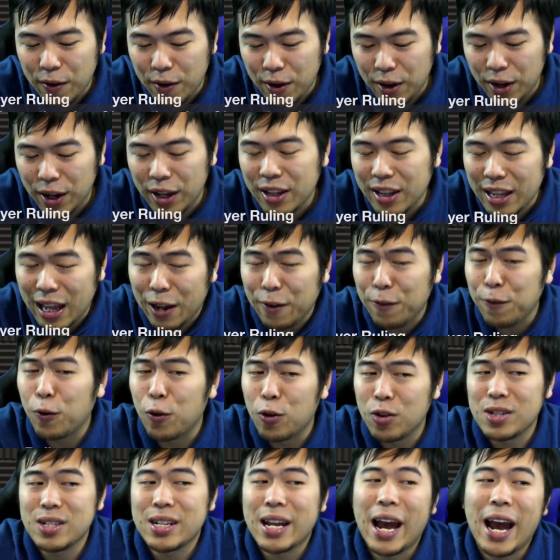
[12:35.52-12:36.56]
in that
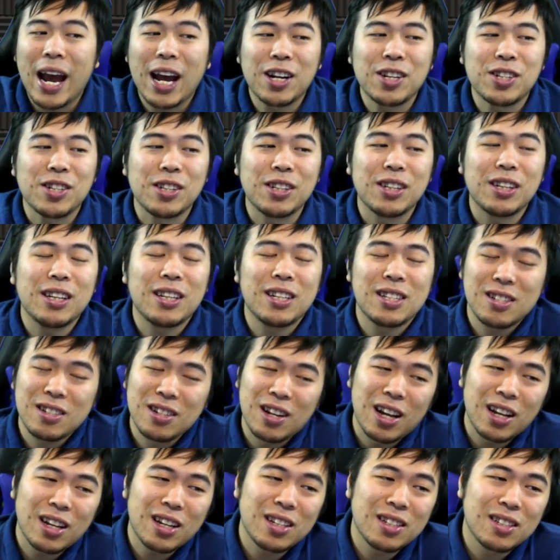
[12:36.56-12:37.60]
forced action is
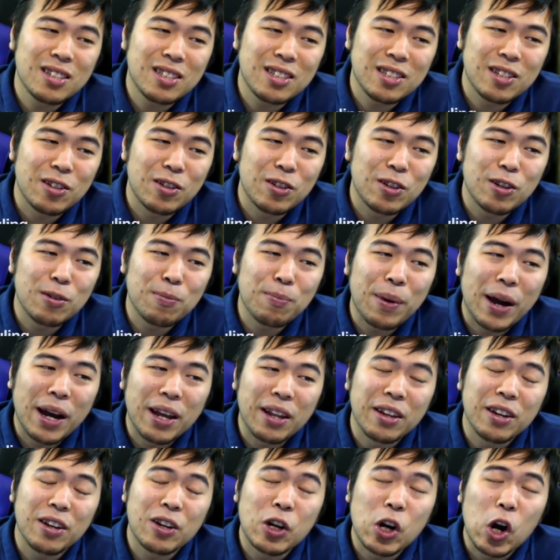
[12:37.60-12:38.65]
not considered by
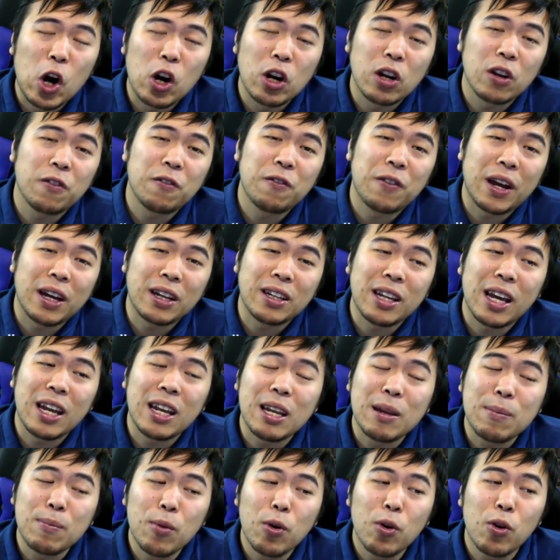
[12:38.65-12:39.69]
the card effect
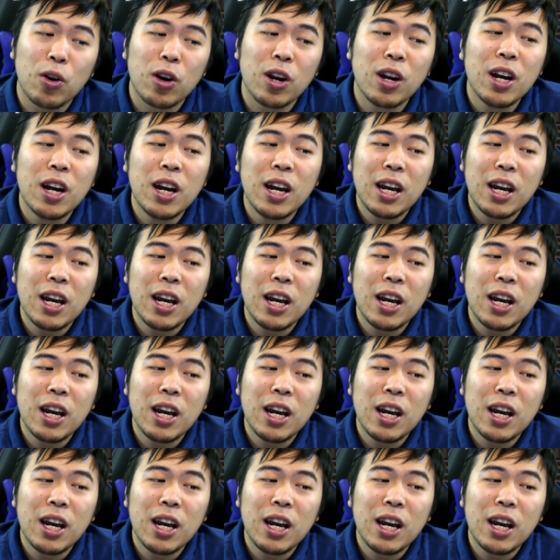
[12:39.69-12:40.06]
anymore.